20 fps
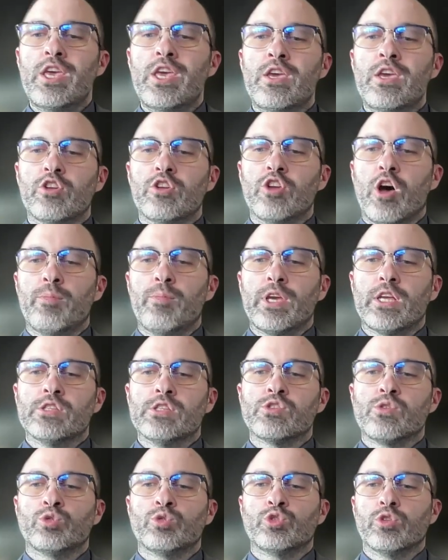economic and
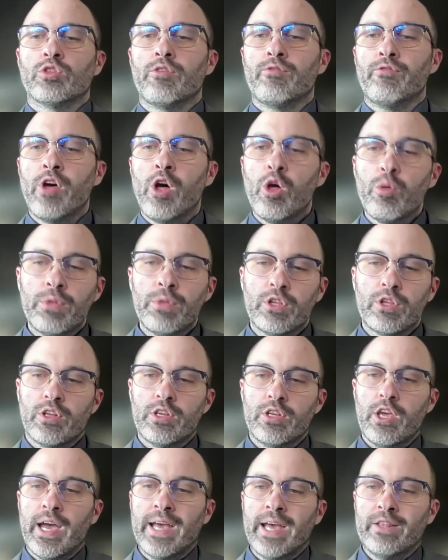social development on
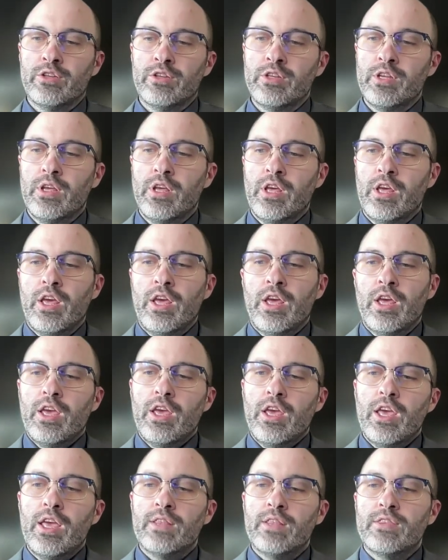the island,
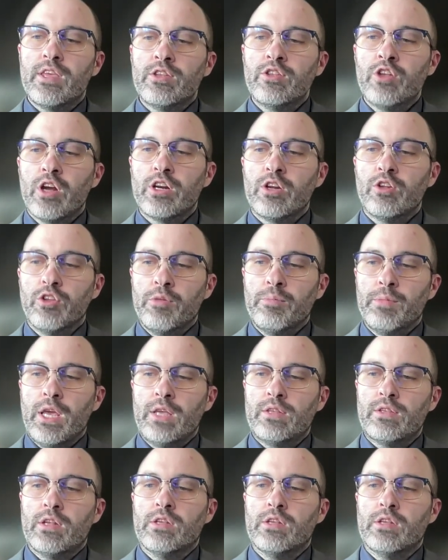it did not eliminate the